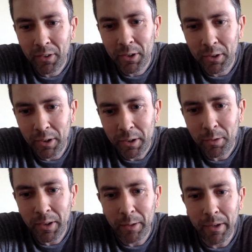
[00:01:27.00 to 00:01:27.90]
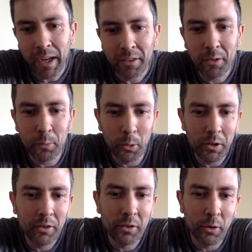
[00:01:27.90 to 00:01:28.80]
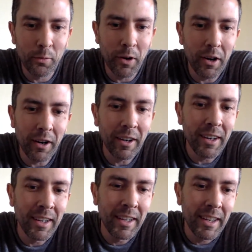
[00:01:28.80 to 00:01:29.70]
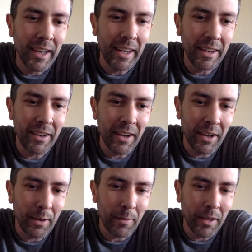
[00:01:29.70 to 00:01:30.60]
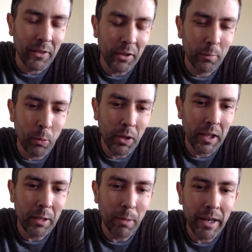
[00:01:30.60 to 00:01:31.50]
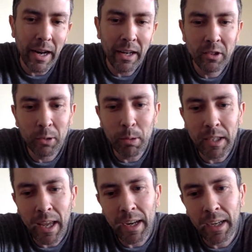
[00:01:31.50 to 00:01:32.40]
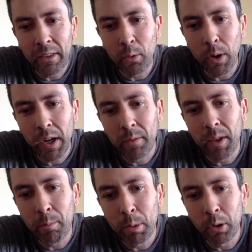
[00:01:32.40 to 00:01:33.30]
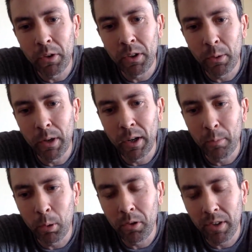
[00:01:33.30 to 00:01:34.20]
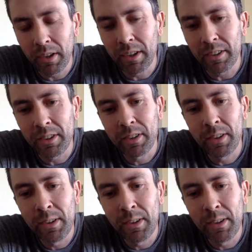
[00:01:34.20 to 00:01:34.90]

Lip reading: a good look for them. It hasn't worked so far. And at this point, he might actually be getting in the way of them building around Porzingis.